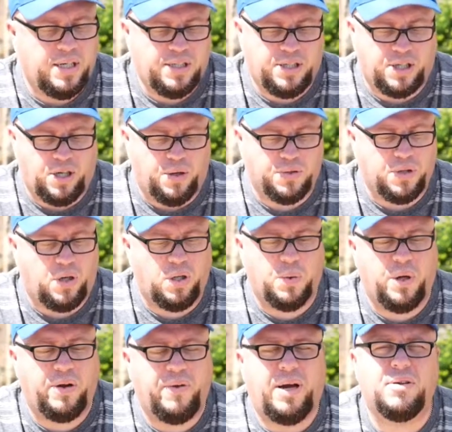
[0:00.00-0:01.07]
that goes all the
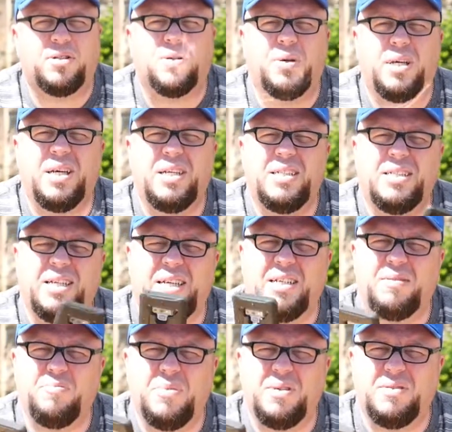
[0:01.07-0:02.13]
way around, so it, it
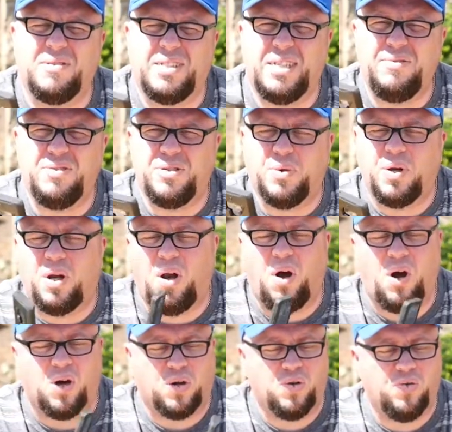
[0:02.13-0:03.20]
gives you a
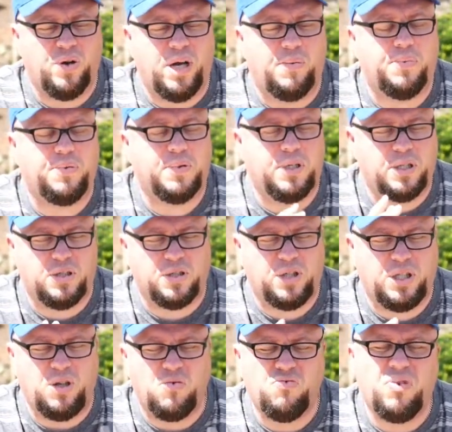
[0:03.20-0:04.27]
lot of grip. So
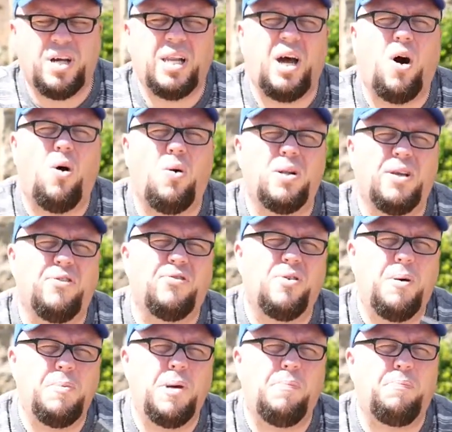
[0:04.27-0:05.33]
you don't really hold it
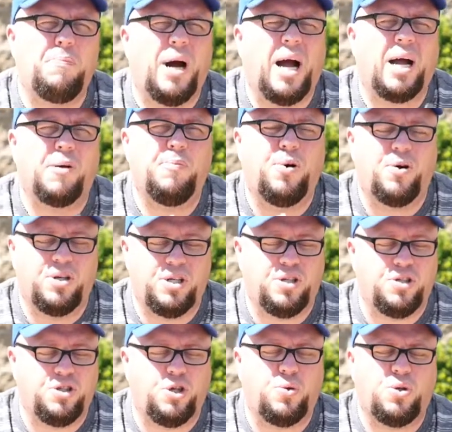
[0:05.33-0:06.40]
from the back, but
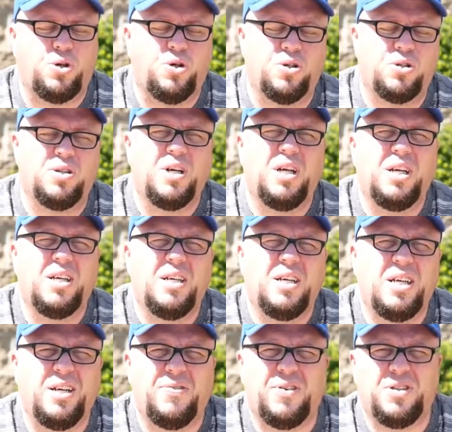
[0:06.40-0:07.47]
you could,
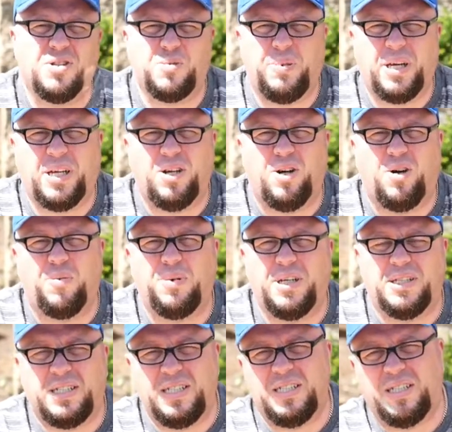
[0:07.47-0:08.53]
if you're just picking it up,
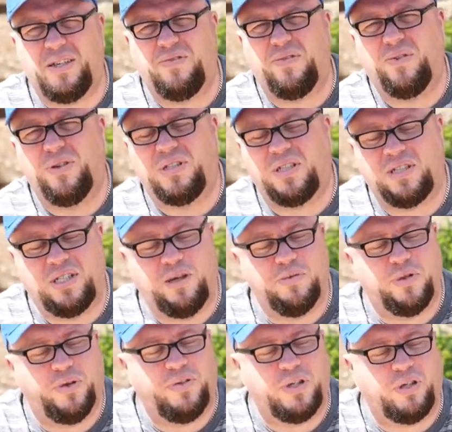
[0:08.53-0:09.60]
it's easy for it to slip.
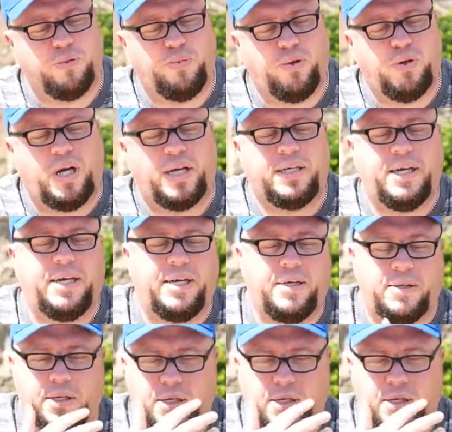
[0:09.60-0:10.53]
So if you could put like a